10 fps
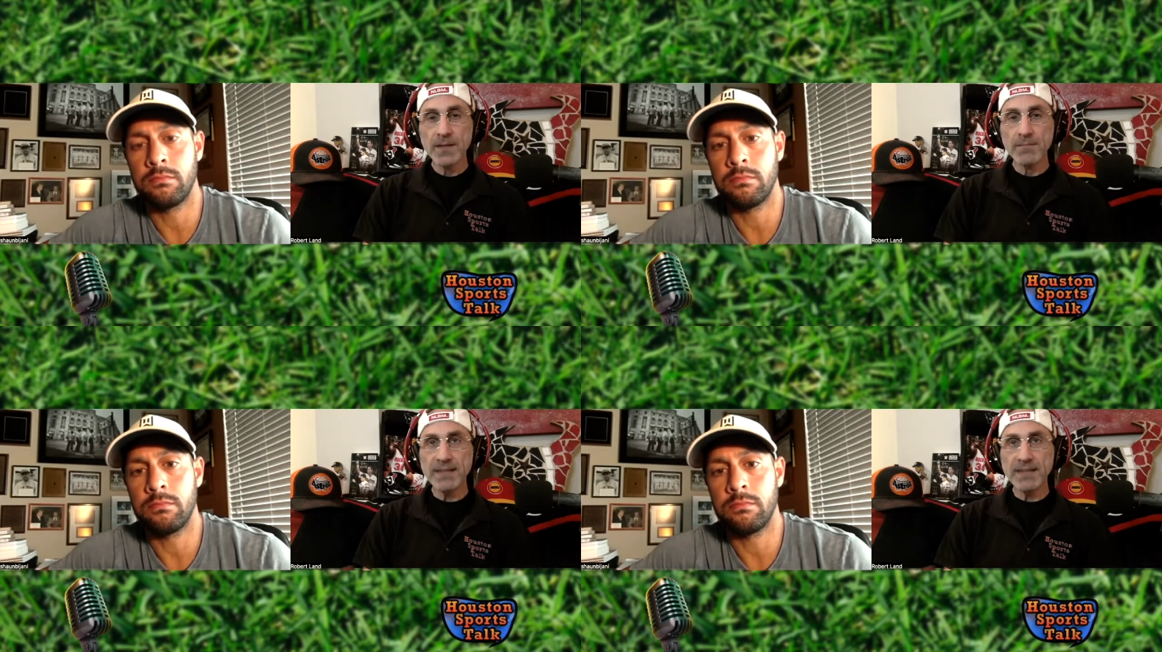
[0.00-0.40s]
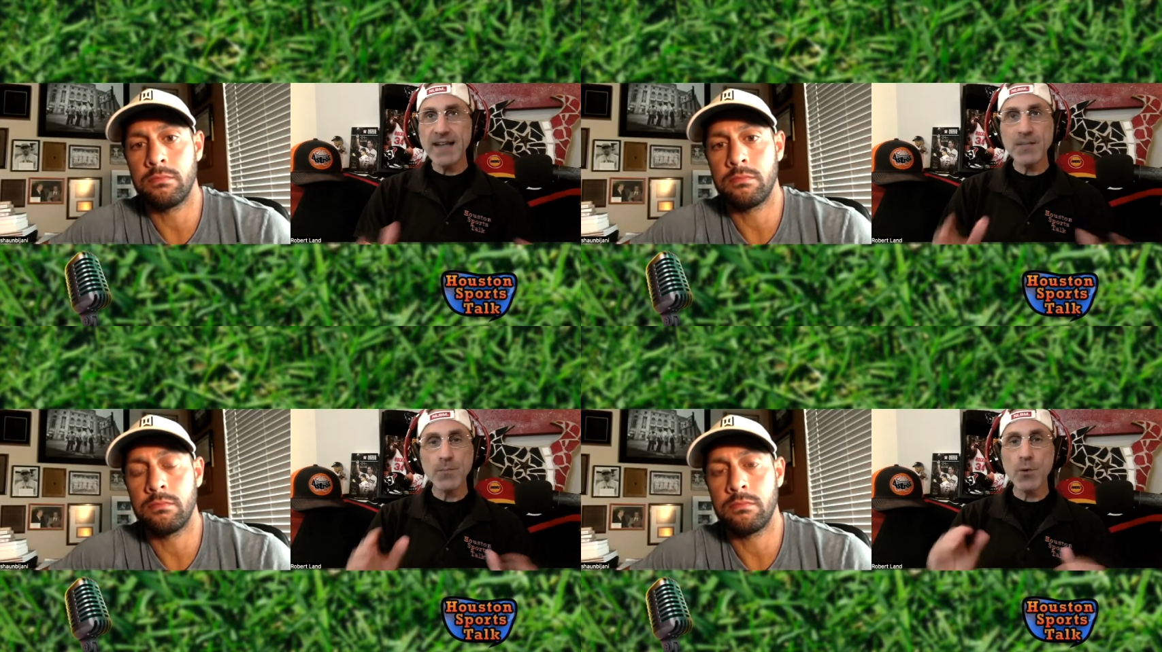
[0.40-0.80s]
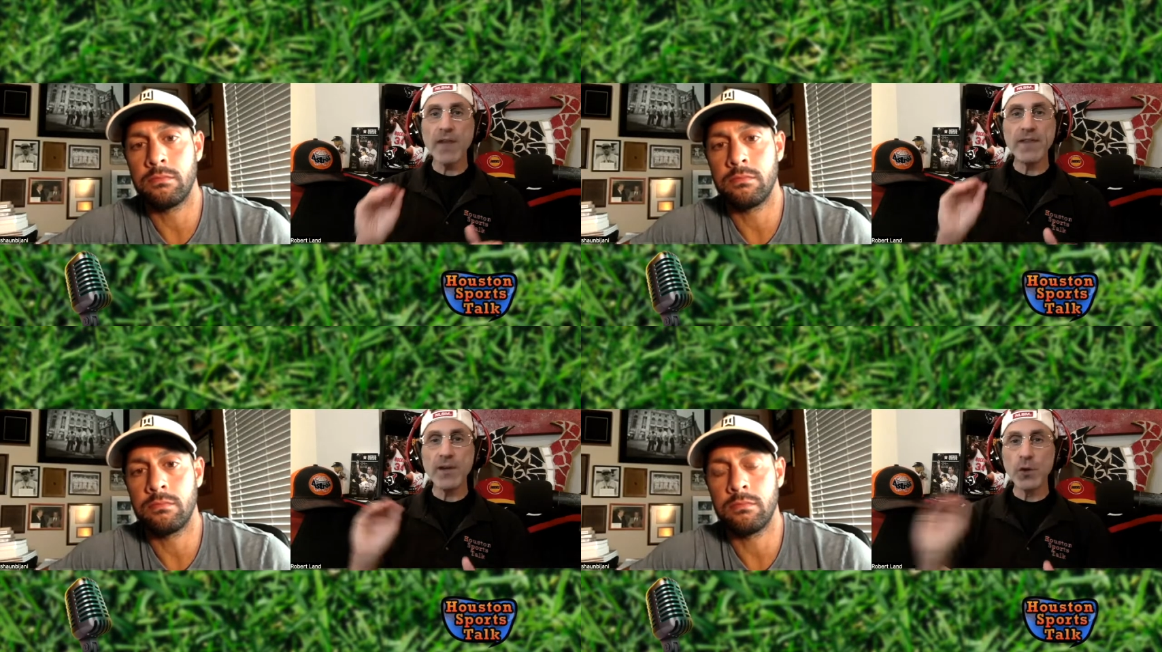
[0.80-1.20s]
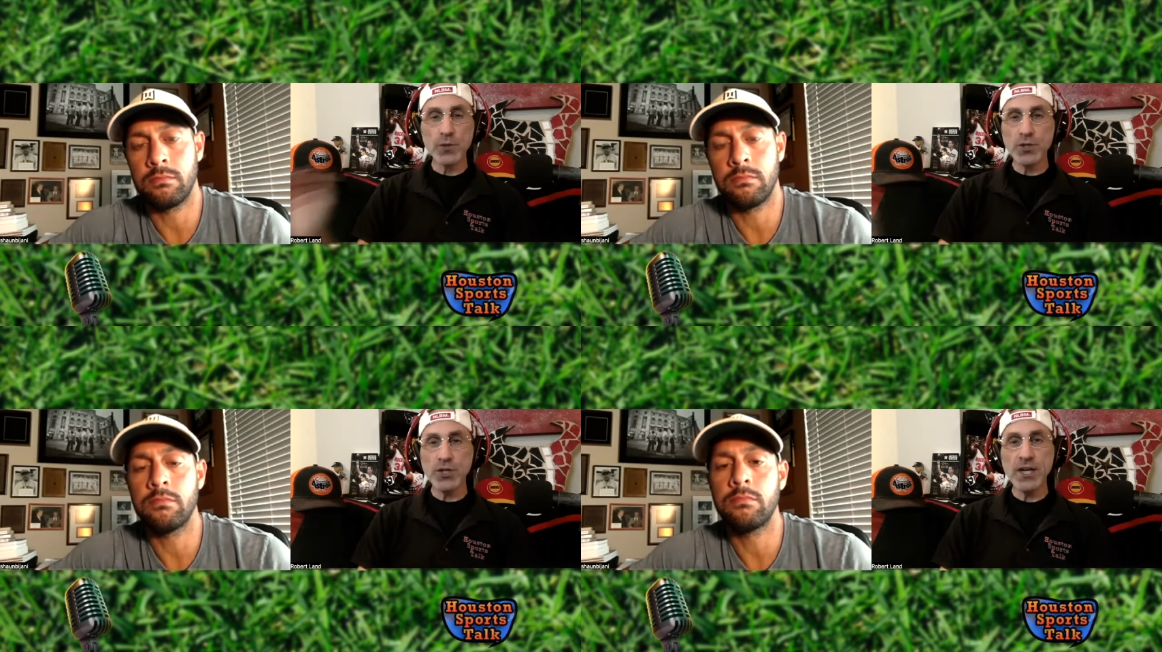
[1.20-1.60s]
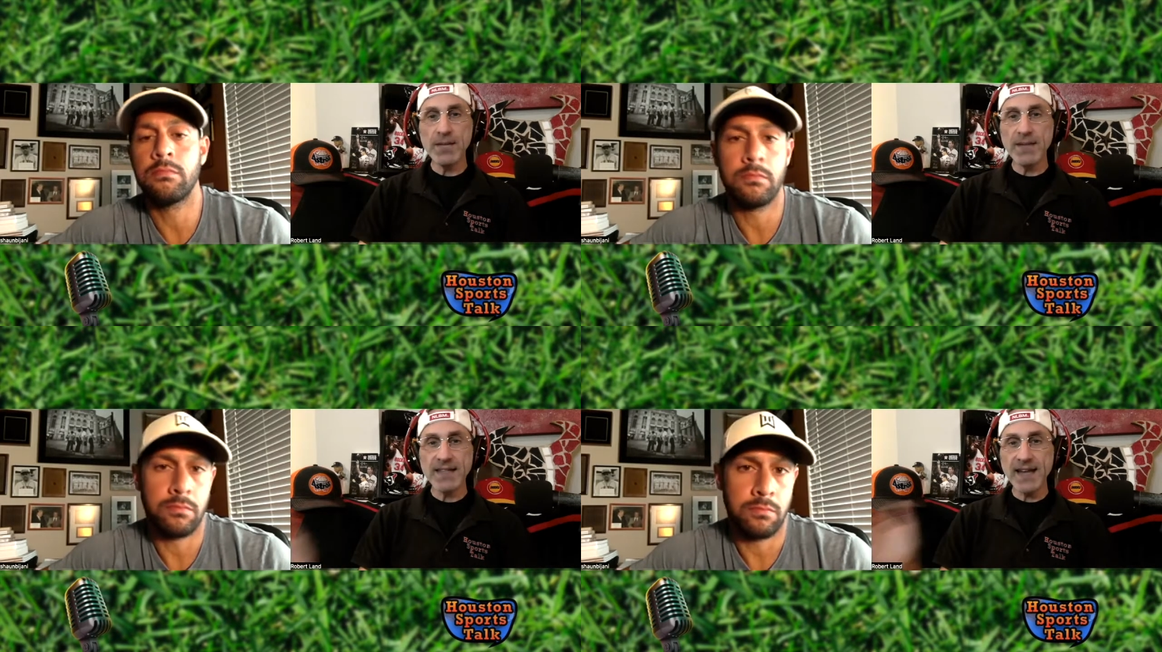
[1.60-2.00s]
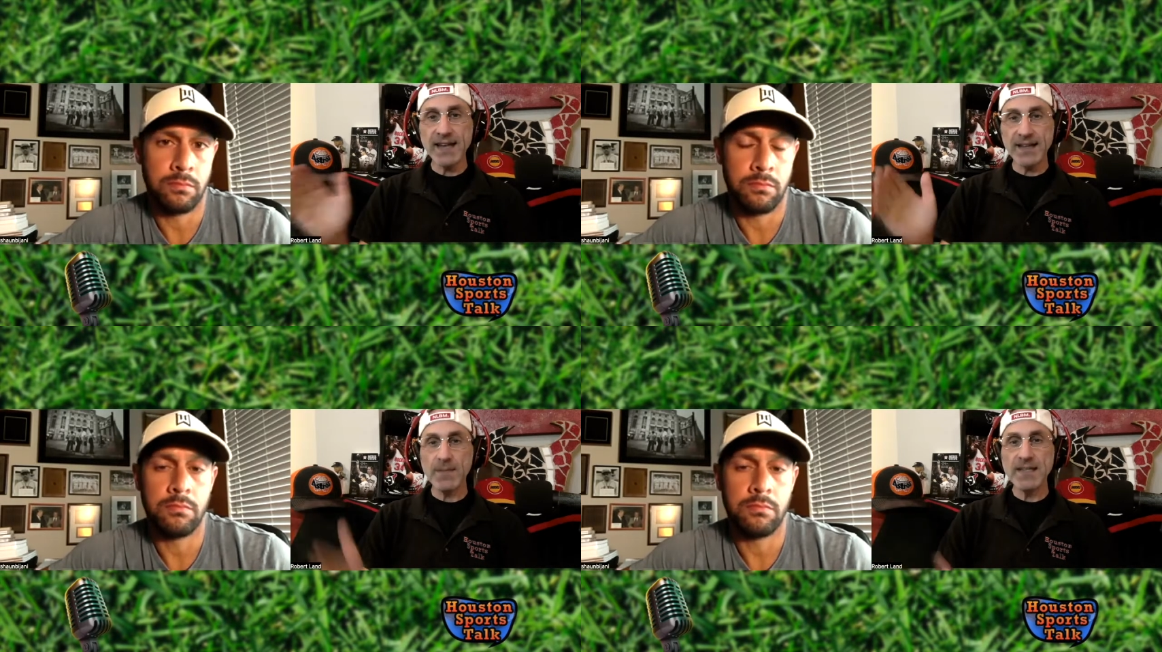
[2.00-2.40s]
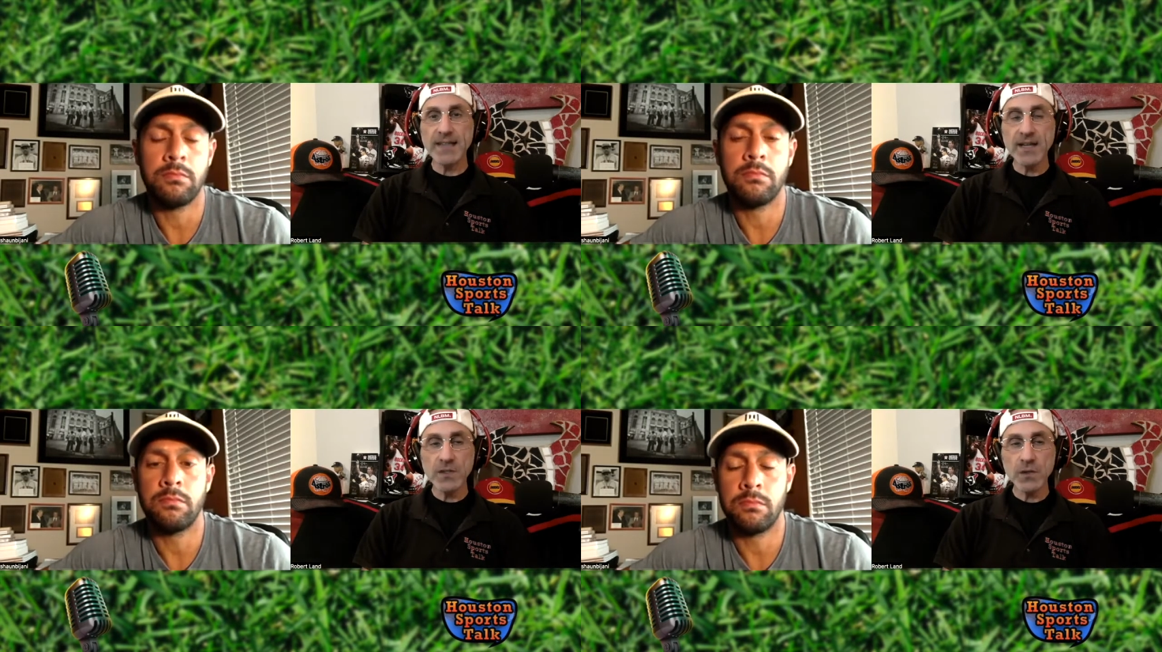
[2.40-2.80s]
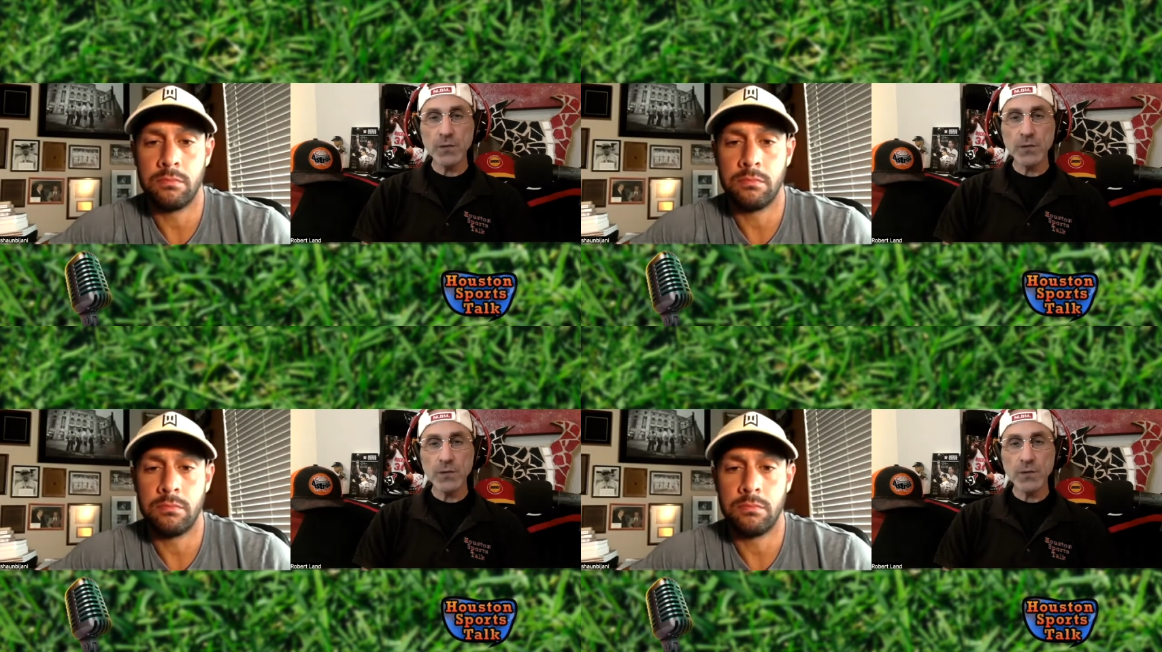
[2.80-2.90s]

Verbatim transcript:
Speaker 1: But that's more on the old regime. That's not Laremy Tunsil's